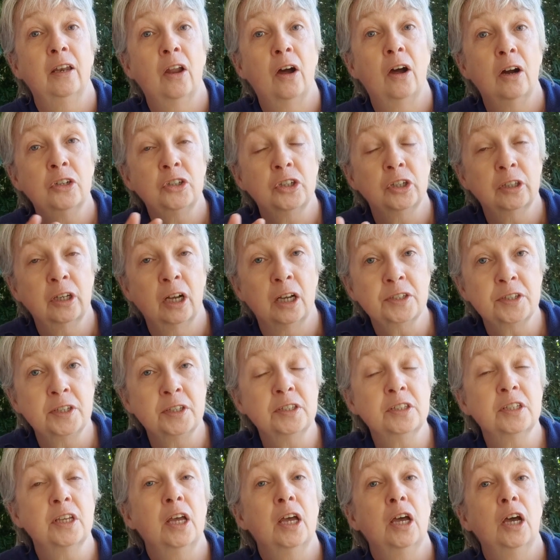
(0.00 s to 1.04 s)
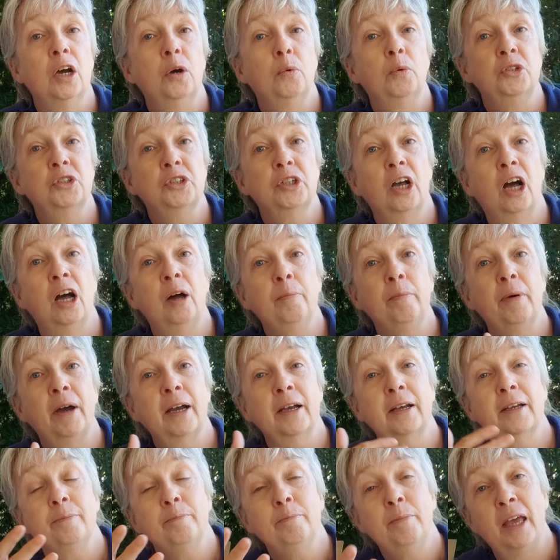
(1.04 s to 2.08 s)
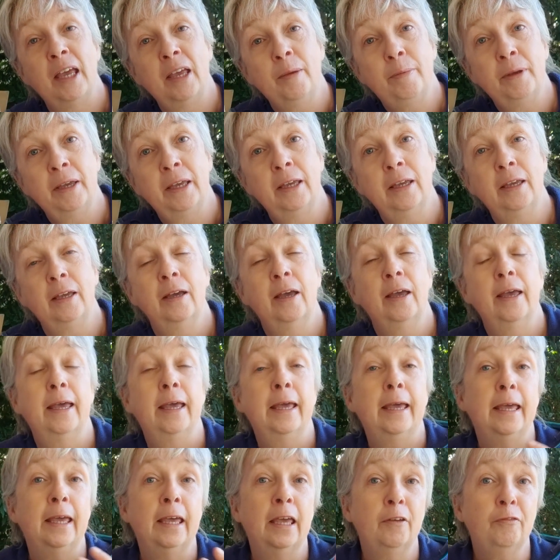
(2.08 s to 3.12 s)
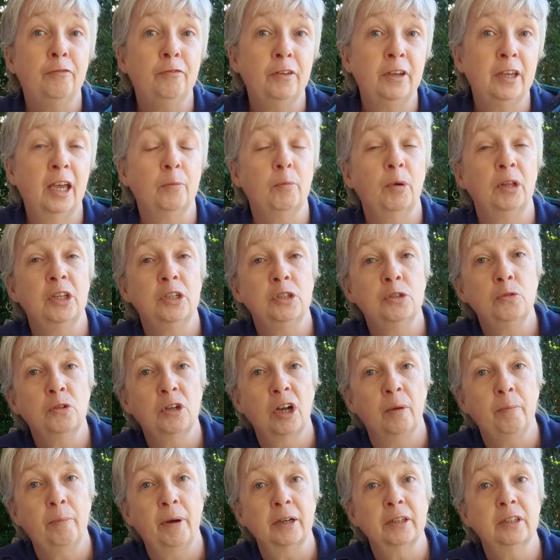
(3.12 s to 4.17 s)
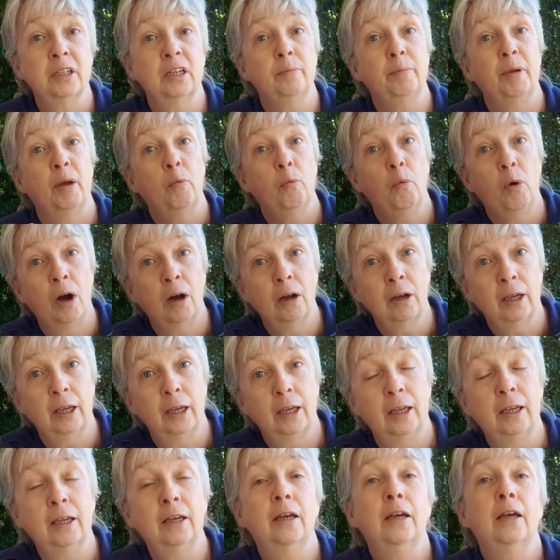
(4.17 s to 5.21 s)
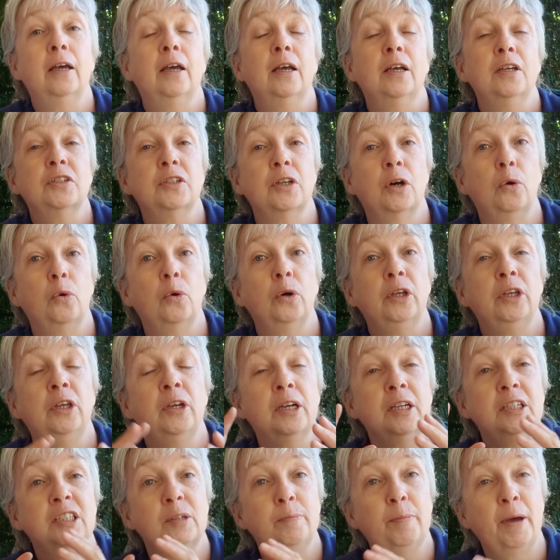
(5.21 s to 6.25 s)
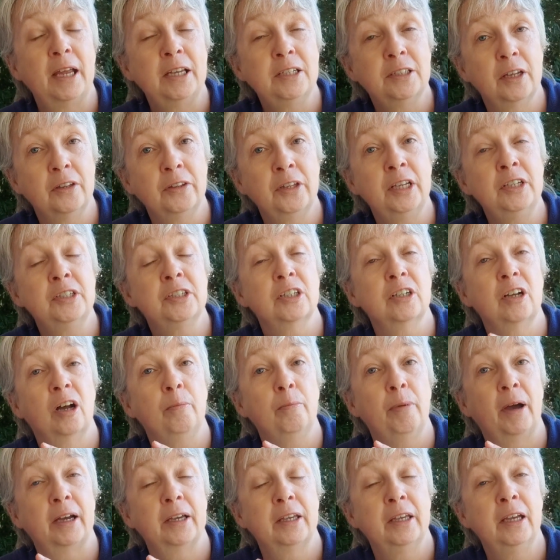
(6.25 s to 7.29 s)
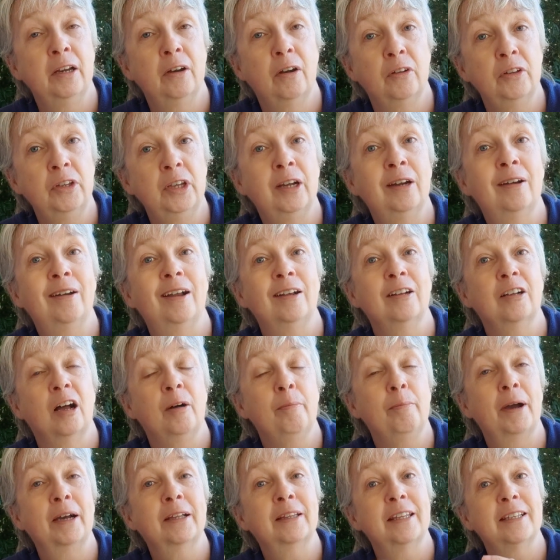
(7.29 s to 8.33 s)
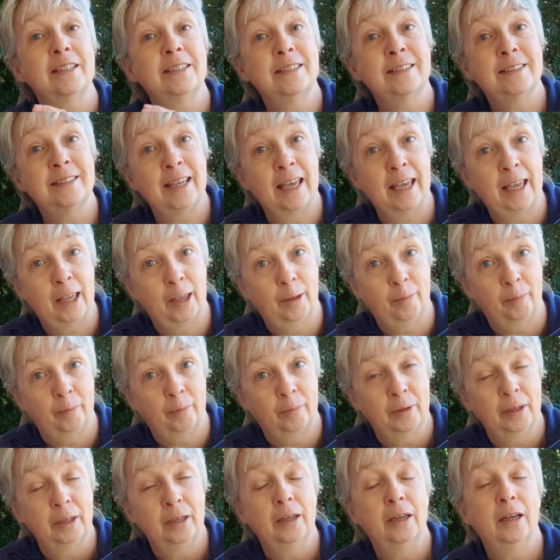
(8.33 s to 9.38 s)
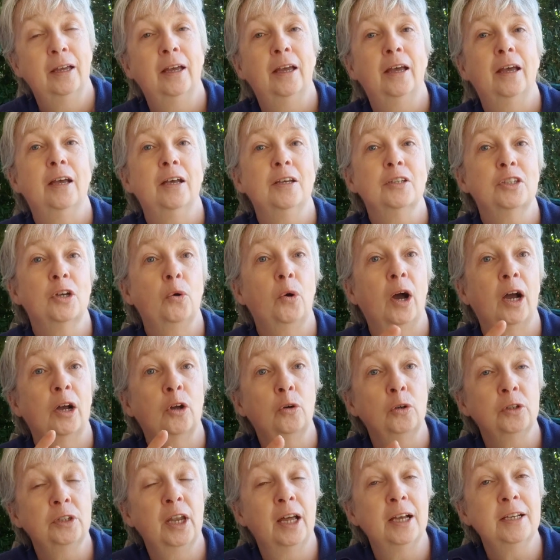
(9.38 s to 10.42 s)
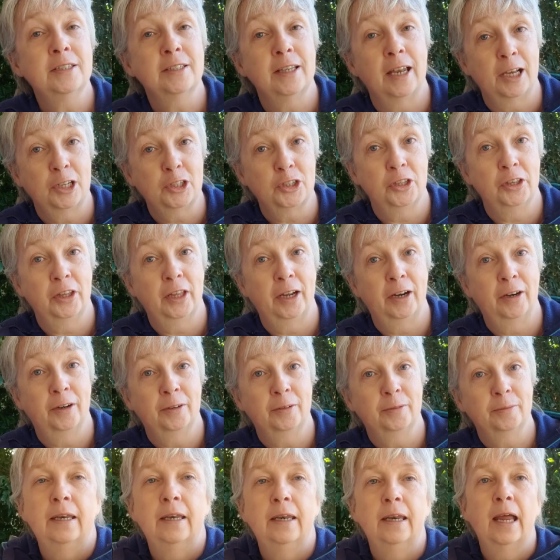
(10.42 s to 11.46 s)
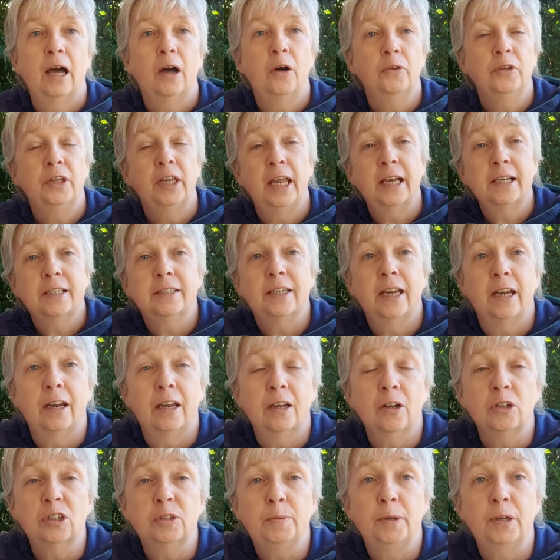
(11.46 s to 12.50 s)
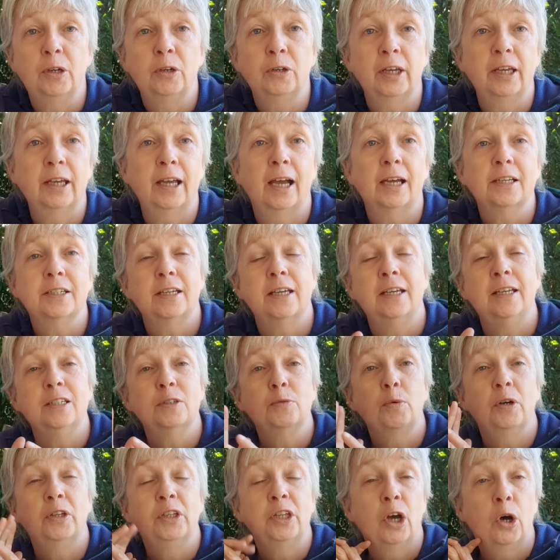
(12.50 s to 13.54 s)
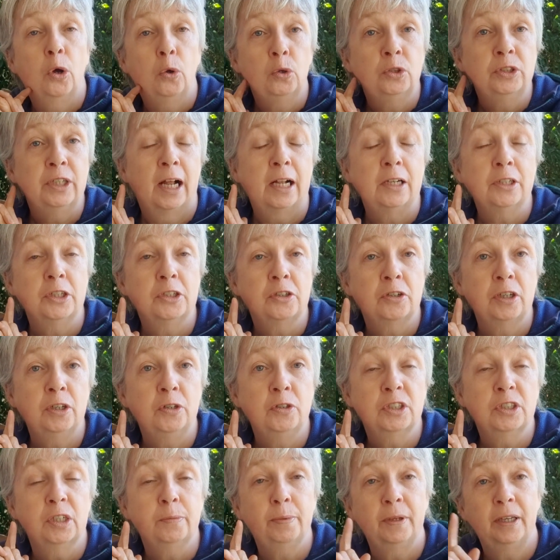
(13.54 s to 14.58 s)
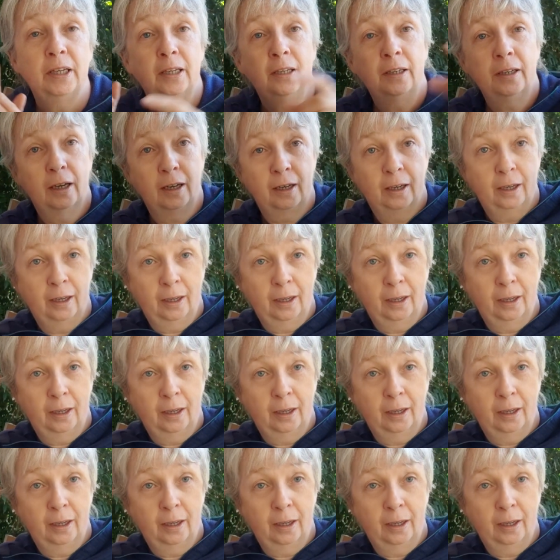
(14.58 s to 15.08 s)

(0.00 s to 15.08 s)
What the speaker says: larger cousins, which come back maybe iffy, and when they do come back they're a bit wonky. So you can depend on these to come back year on year and come back the same. So a good nice selection there. Now the next area I'm going to be looking at is where the old alder tree used to be,